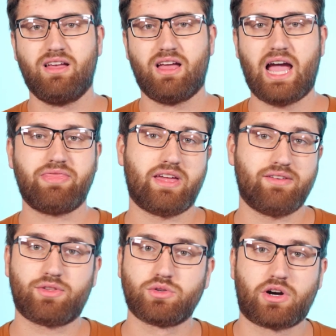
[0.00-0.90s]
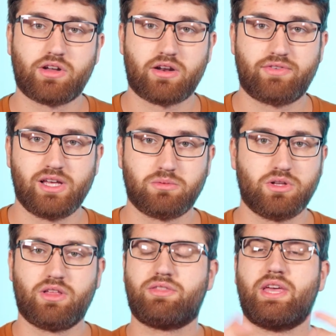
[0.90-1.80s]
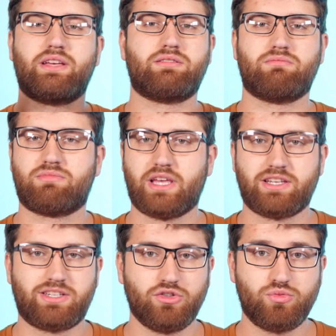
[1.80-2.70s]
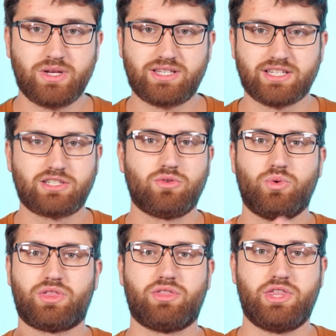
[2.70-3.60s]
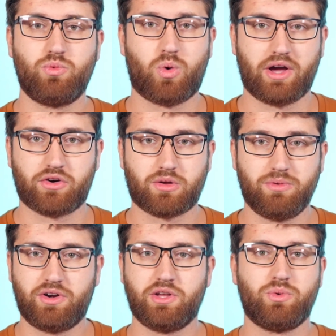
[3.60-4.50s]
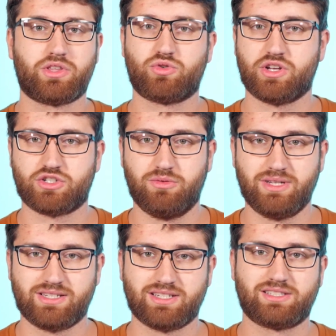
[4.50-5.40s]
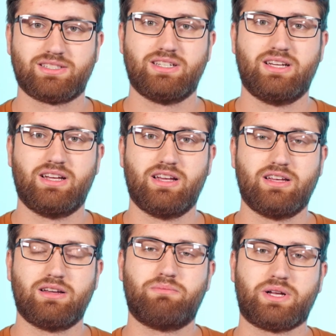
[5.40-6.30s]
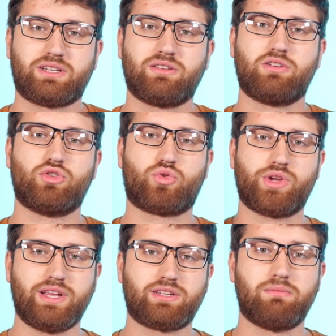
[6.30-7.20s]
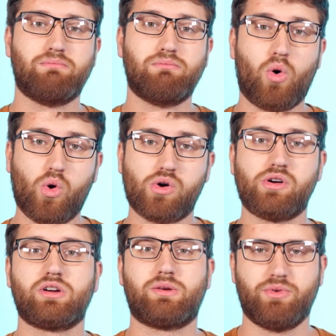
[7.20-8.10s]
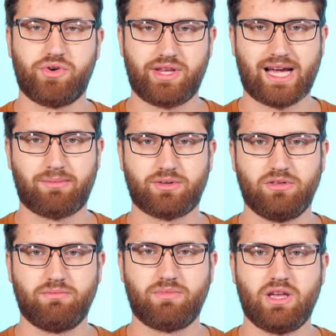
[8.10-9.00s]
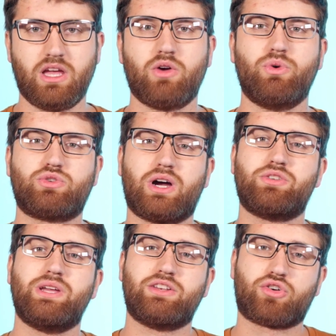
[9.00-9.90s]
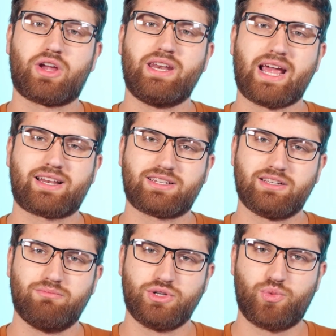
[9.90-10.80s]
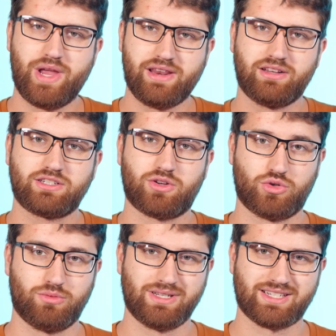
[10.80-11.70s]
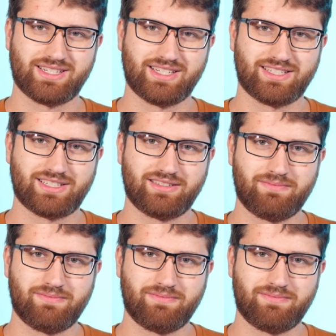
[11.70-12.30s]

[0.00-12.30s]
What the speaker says: And then if those are not available, they still do business with the wider community, with traditional business. But to create more community capital, we try to interconnect between social businesses.